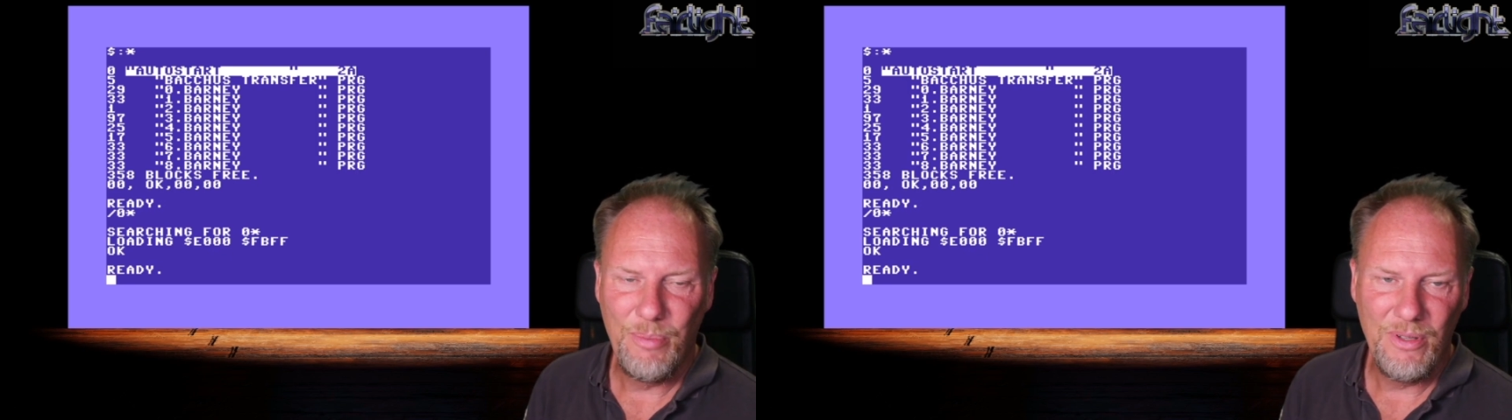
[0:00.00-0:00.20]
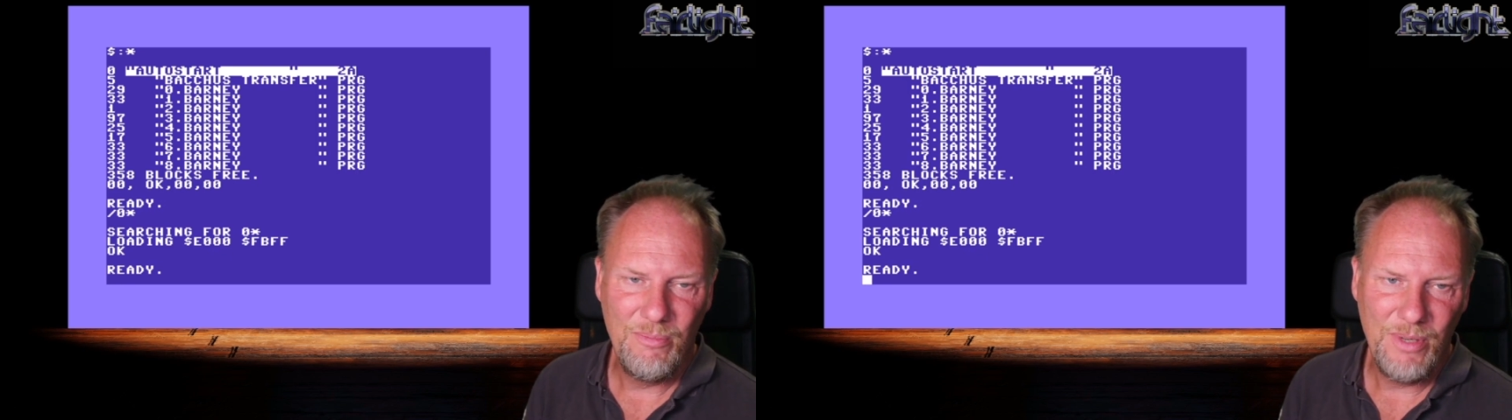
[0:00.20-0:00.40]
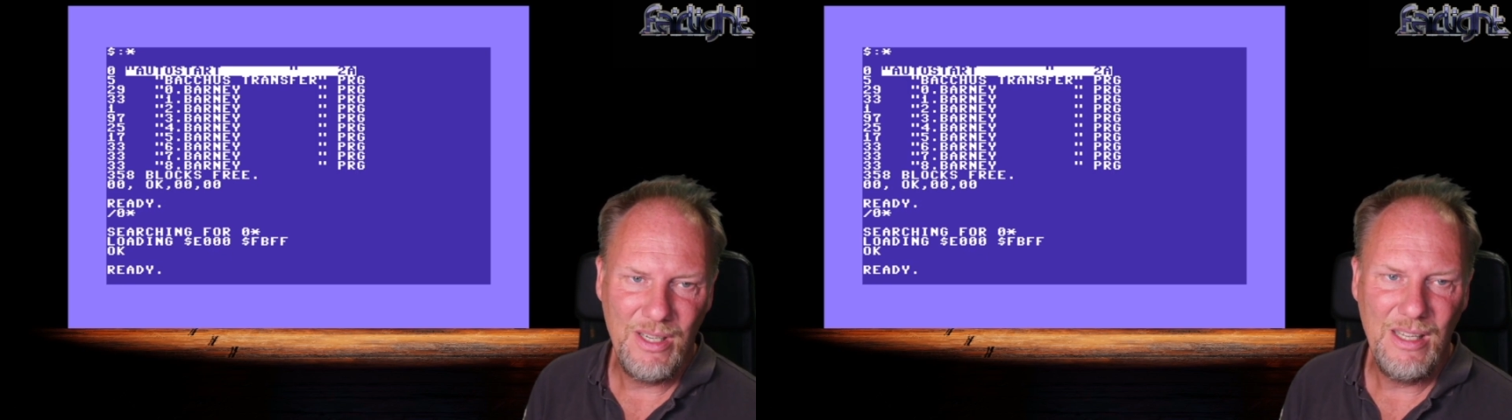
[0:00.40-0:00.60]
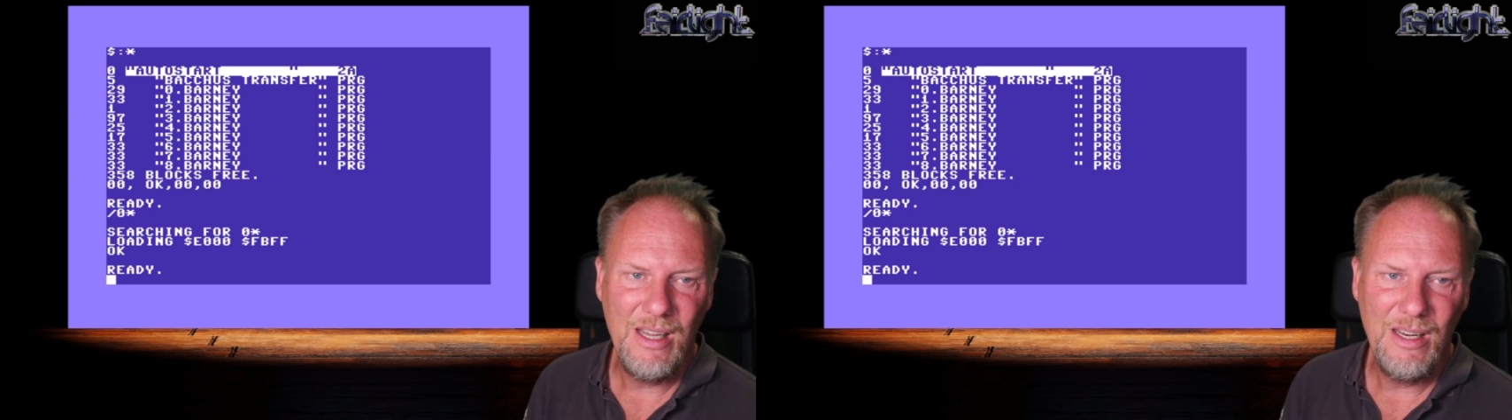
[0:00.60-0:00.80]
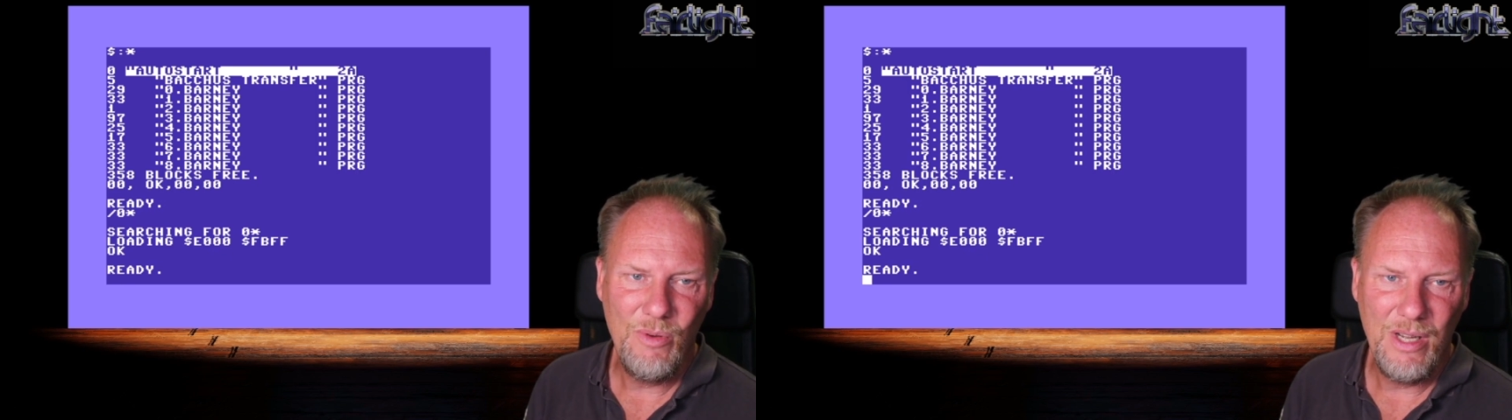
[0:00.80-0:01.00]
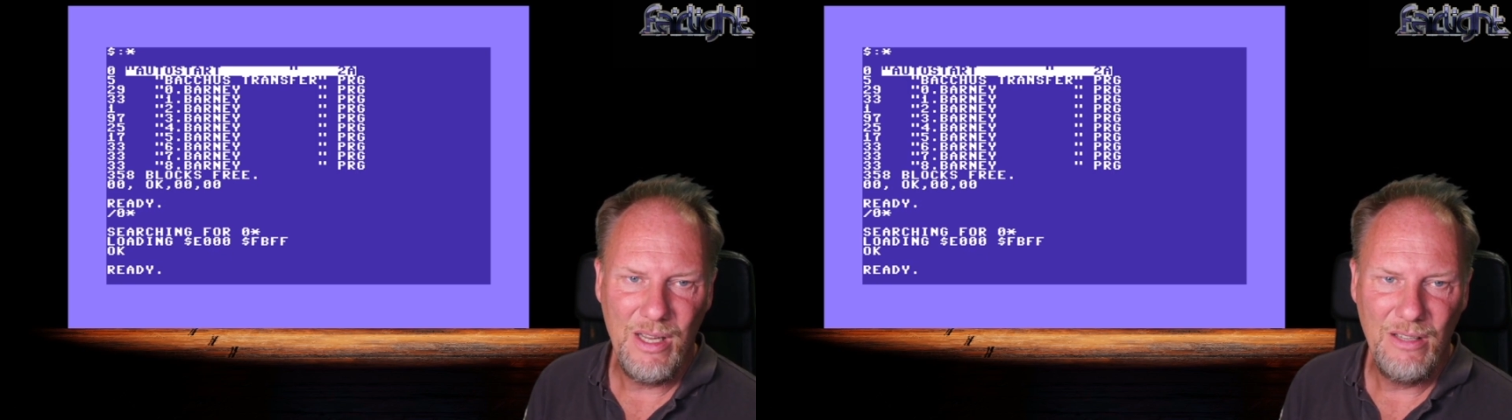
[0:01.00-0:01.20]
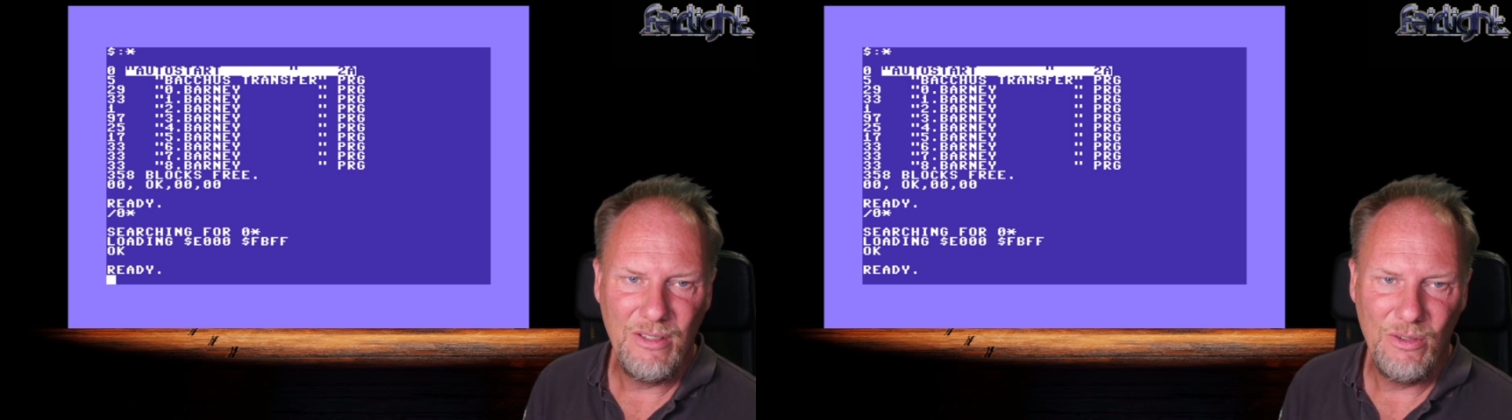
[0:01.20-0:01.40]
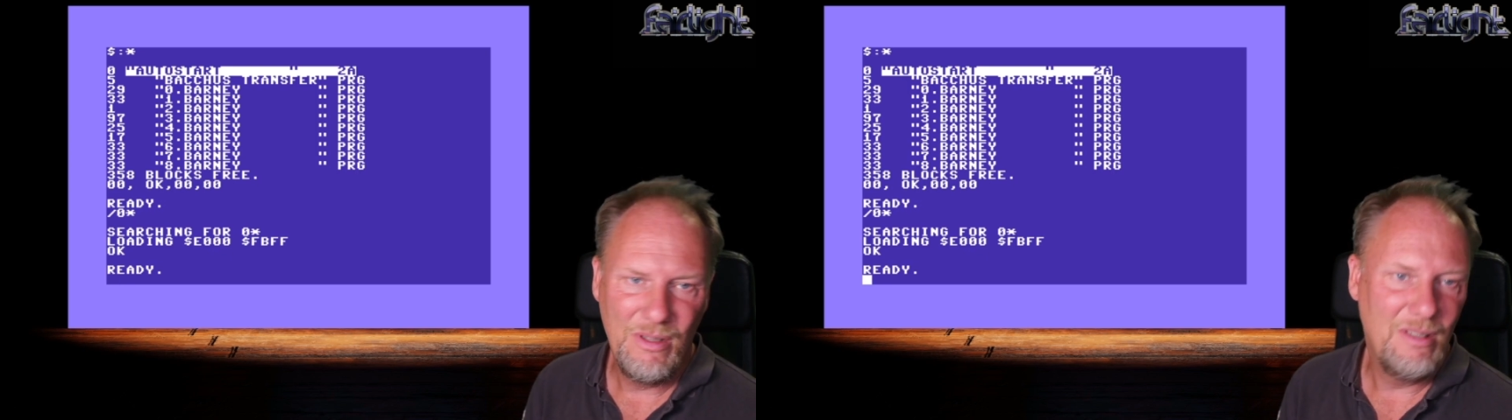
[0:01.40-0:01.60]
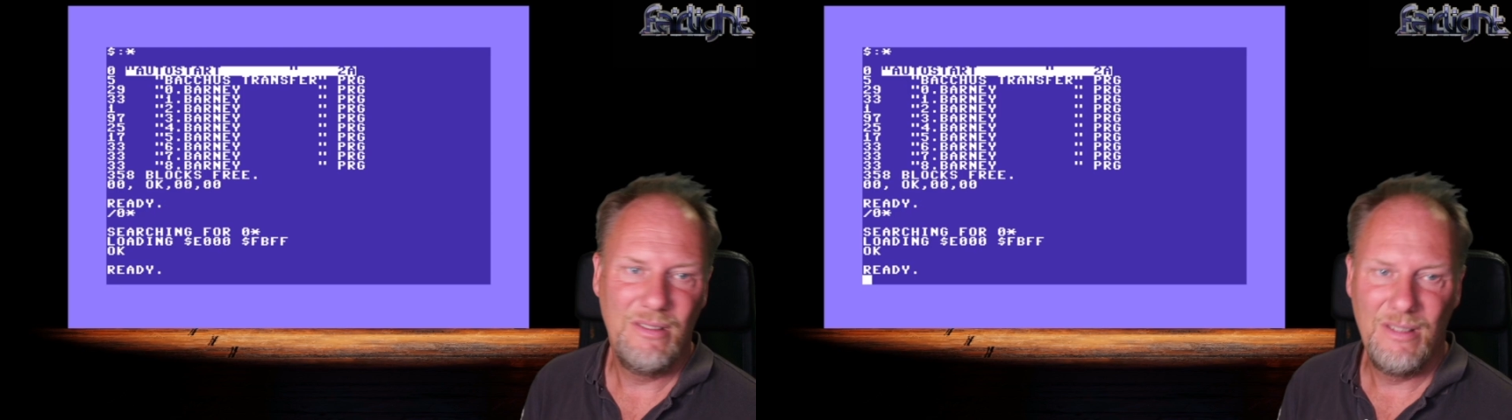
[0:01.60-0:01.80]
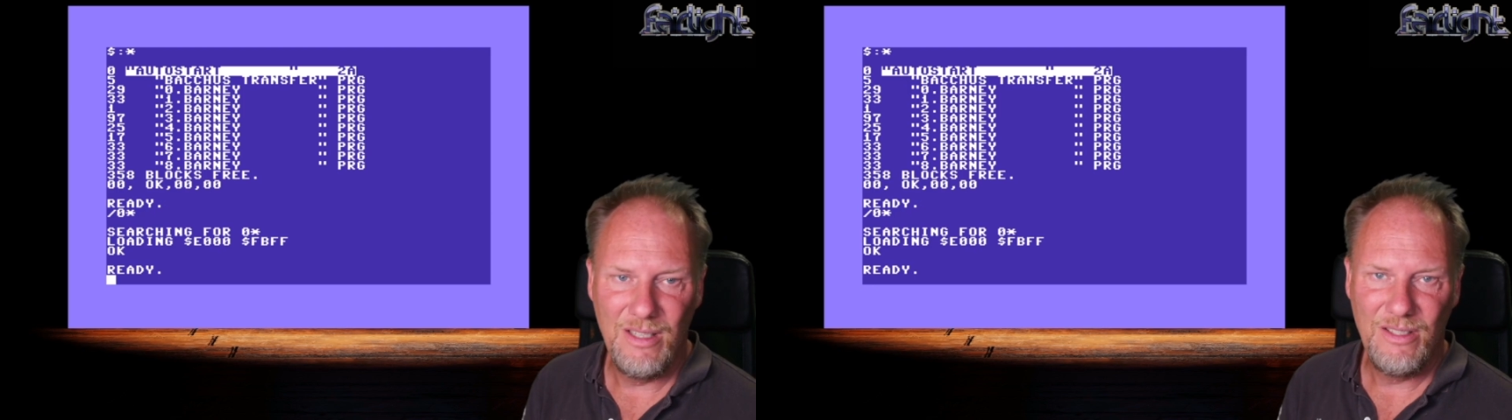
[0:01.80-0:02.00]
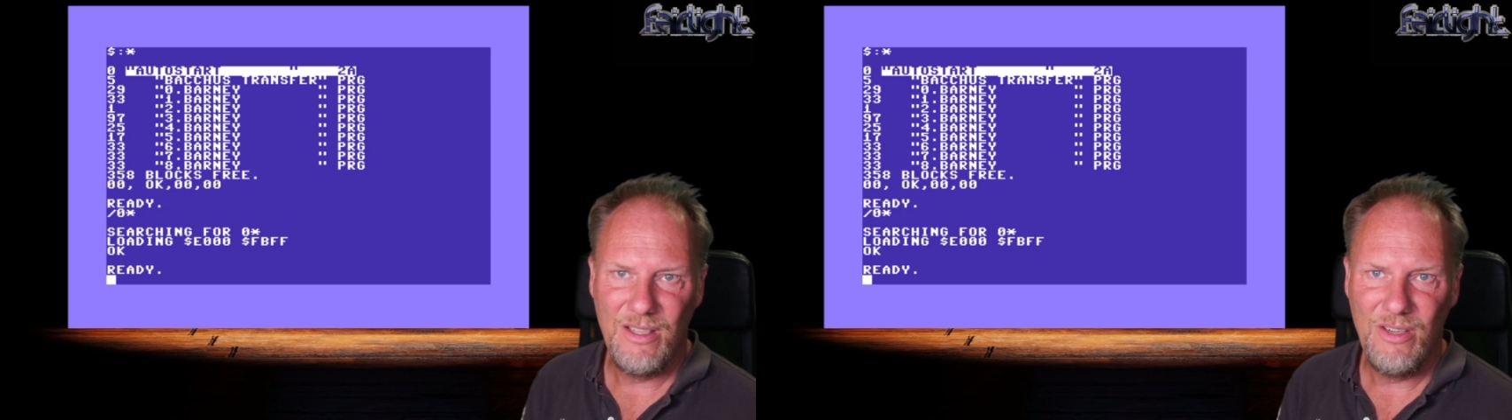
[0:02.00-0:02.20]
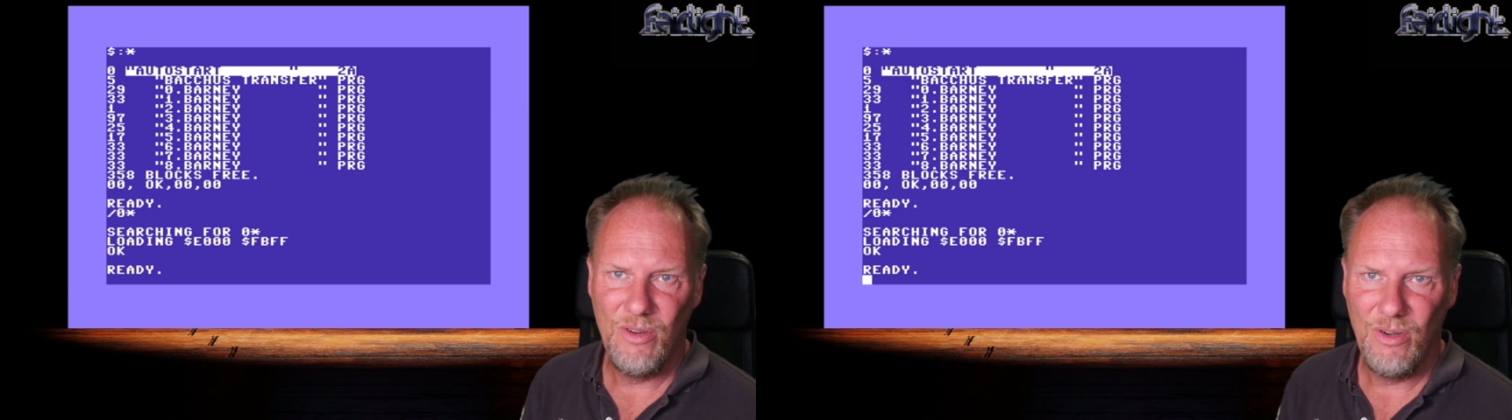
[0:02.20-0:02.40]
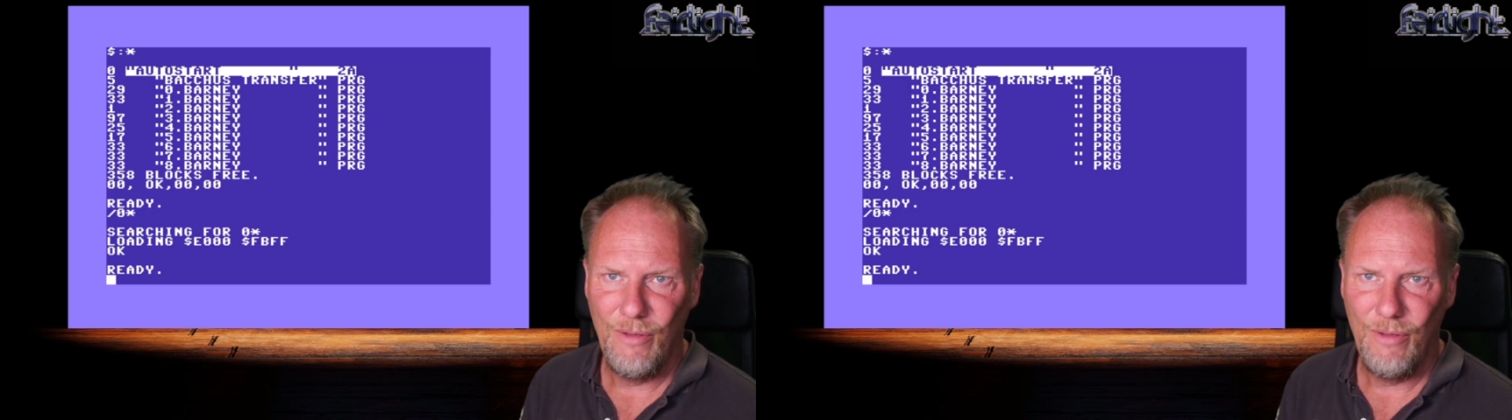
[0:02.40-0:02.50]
But anyway, so this 0,